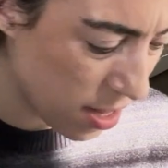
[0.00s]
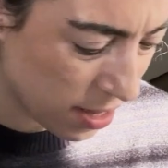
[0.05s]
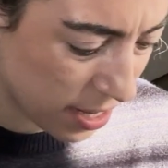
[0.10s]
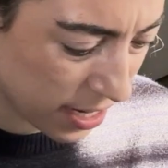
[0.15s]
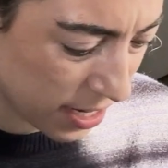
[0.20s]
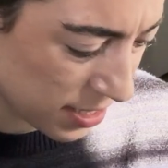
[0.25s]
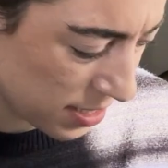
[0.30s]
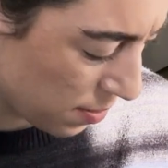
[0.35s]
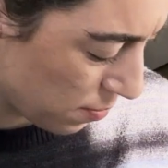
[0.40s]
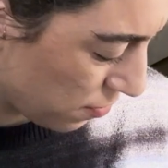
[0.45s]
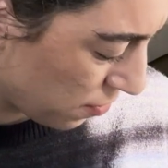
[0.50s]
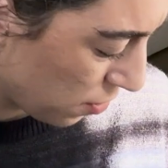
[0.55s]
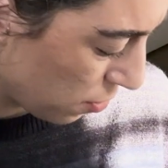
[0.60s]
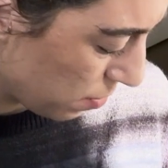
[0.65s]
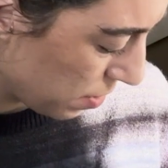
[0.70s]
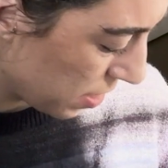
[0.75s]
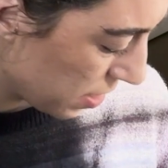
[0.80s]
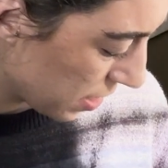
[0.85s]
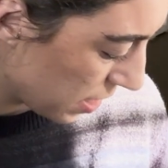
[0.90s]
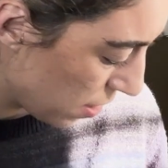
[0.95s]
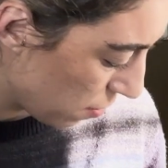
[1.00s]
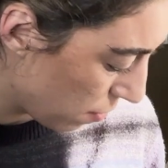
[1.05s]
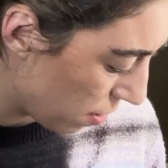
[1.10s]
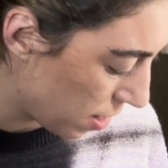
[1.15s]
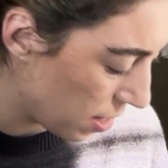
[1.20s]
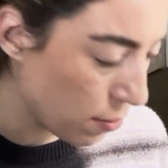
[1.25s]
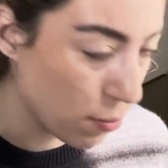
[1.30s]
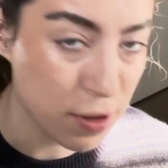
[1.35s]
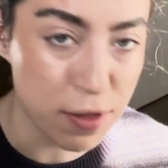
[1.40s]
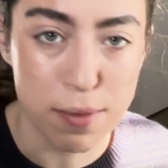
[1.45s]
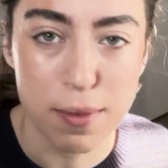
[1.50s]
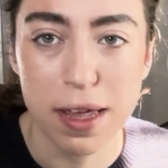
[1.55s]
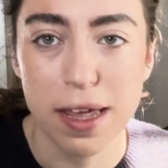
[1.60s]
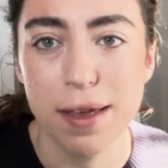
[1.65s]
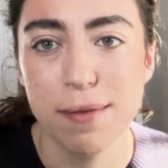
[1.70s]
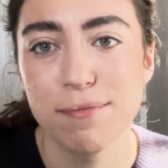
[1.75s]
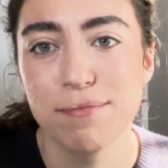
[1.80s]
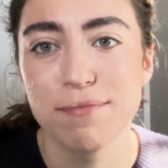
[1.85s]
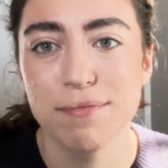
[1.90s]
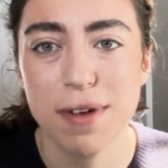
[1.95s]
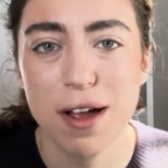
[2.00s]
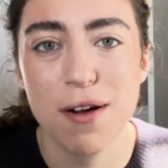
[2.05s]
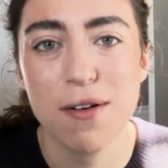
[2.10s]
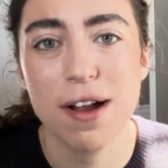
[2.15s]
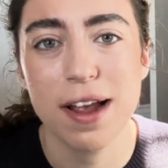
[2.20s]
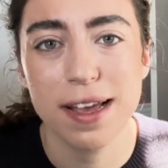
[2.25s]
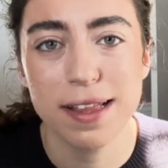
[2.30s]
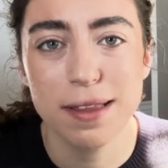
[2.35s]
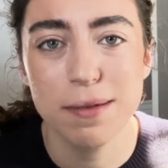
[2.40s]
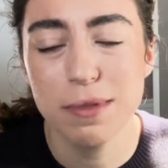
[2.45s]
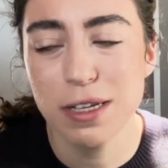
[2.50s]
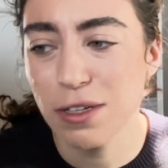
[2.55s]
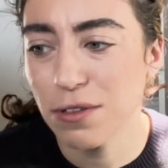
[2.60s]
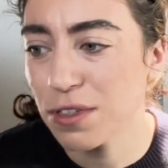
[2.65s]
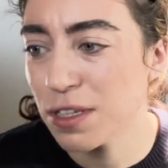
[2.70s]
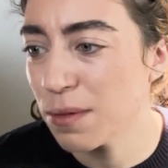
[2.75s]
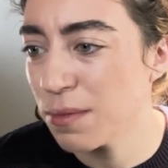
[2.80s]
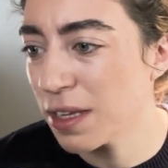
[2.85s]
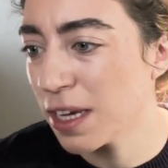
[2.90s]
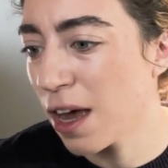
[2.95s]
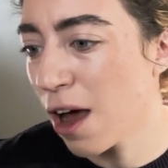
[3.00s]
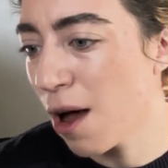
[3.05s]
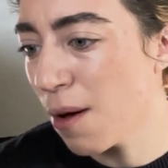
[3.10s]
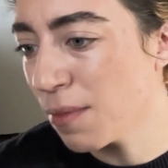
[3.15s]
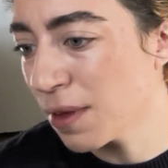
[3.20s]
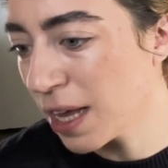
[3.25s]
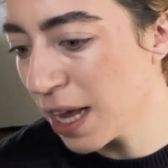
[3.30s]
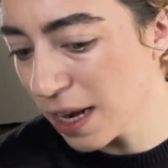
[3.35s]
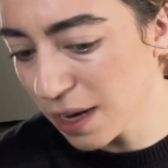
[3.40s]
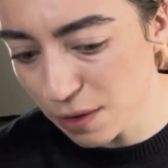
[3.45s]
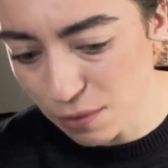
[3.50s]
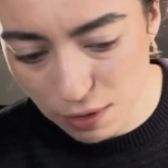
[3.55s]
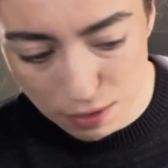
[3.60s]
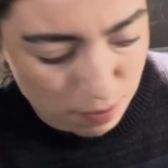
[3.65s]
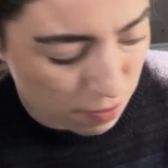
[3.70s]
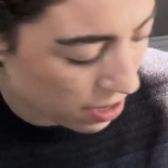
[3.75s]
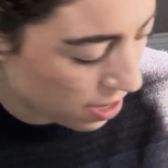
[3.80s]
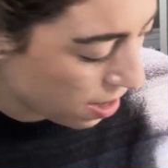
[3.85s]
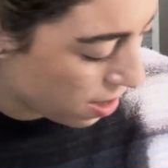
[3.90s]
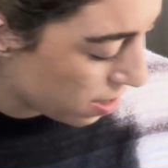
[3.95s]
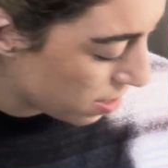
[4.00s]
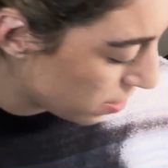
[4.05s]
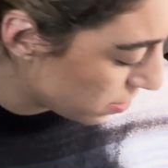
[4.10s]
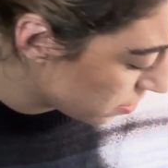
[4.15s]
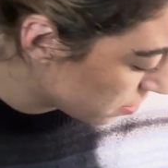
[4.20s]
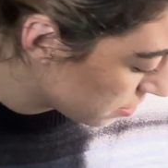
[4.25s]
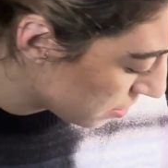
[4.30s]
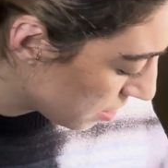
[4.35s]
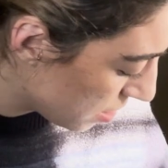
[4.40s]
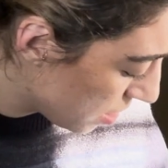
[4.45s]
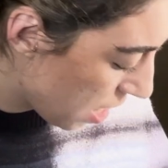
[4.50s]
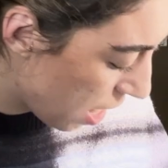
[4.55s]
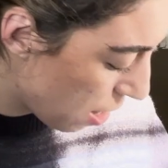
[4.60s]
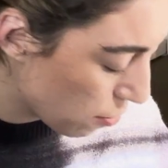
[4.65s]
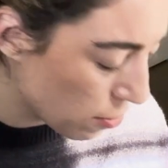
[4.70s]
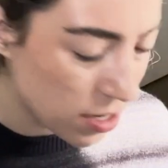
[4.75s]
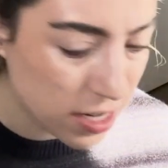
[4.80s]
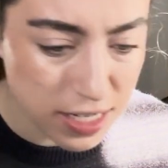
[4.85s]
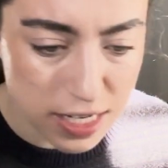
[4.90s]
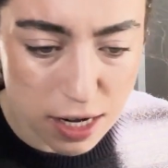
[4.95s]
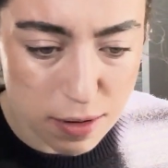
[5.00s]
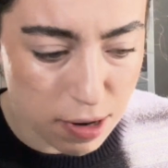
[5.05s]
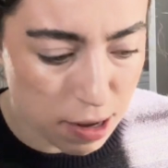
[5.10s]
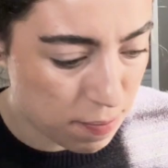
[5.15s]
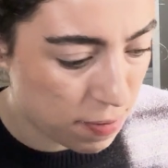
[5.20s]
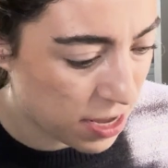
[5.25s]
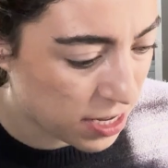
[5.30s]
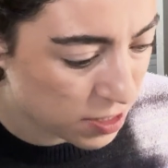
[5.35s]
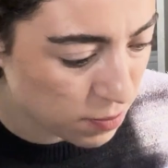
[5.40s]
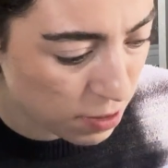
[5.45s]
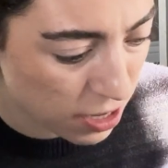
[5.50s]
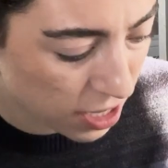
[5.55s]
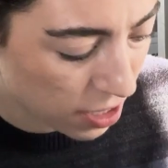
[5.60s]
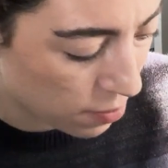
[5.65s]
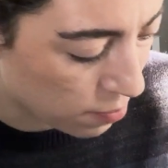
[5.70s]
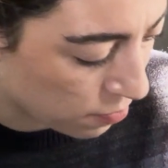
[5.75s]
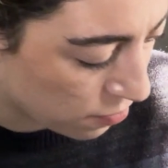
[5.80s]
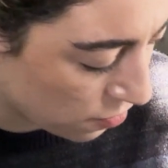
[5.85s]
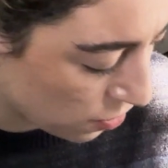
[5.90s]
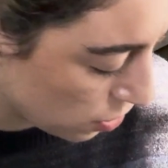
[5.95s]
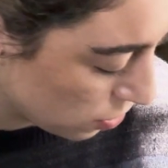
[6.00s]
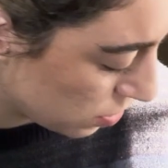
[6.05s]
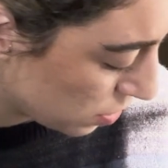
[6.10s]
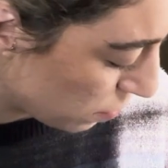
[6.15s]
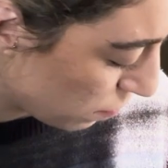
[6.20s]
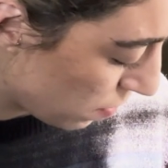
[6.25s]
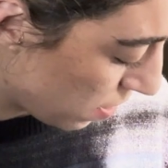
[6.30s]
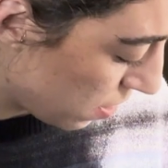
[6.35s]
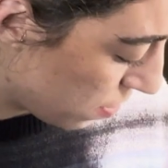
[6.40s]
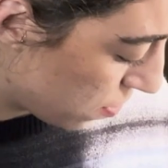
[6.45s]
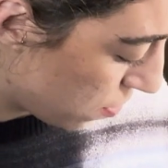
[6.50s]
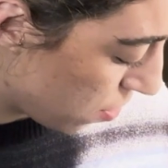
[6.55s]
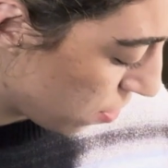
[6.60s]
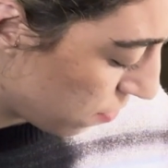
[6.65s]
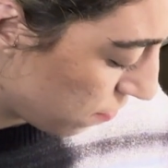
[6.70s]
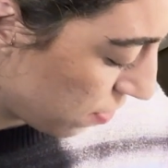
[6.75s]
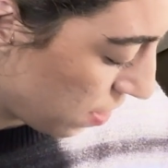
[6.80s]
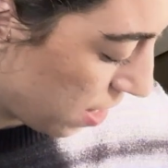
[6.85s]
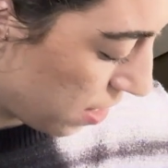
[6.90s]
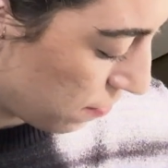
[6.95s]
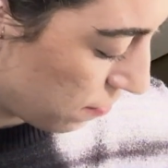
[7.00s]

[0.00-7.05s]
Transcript: I guess I'm filming a get ready with me. All right, let me do something complicated with my eyes. I wouldn't have done my base makeup first if I had thought of that.